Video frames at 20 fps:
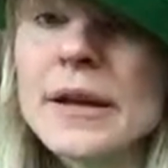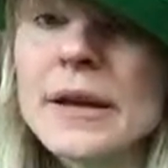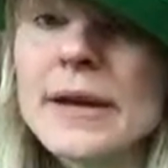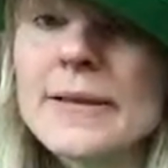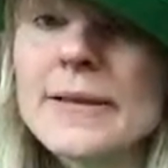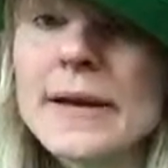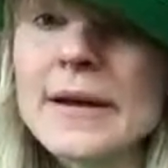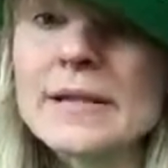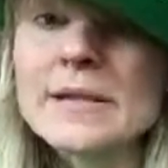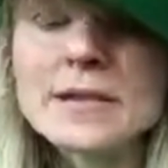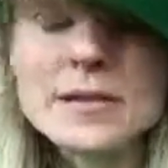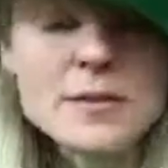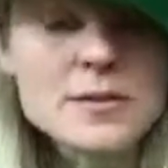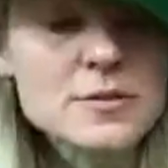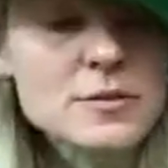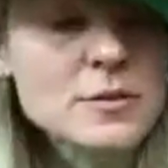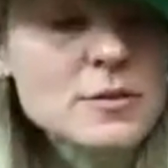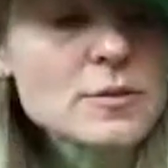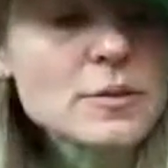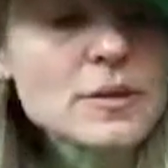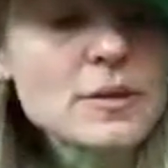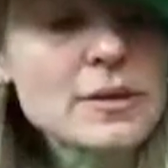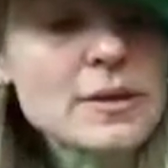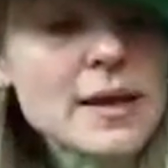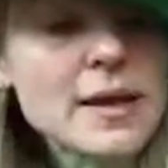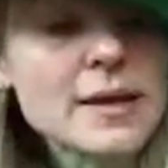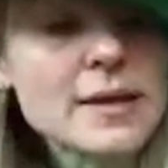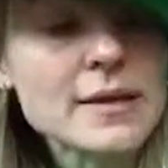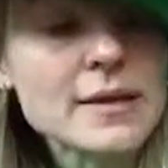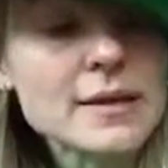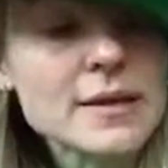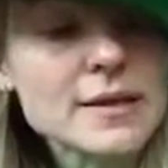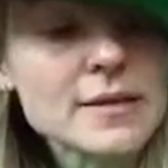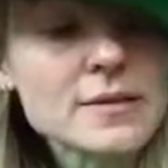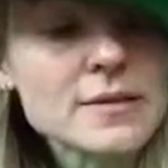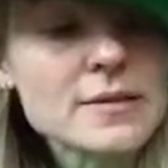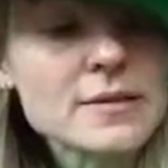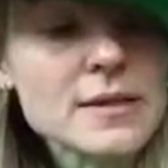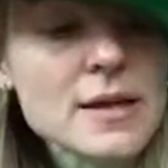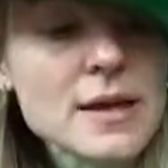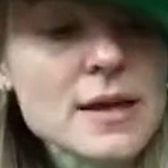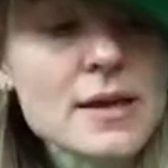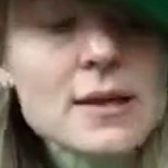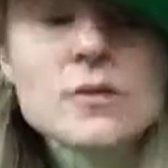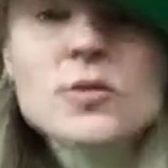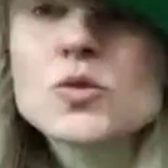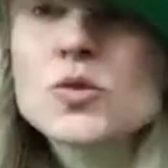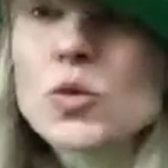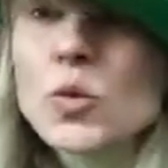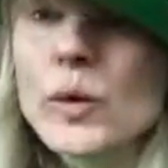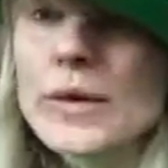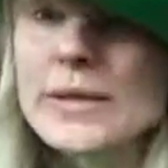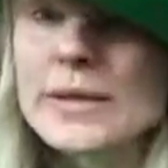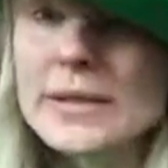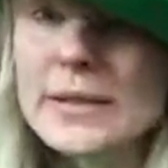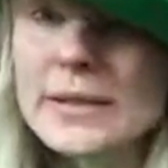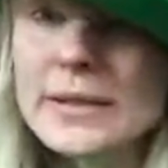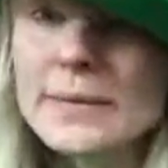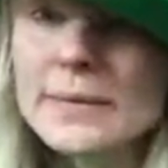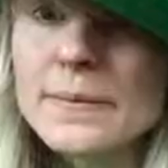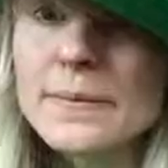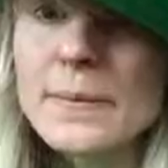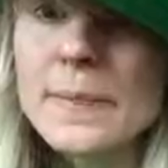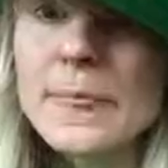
and that tells you that that is 20.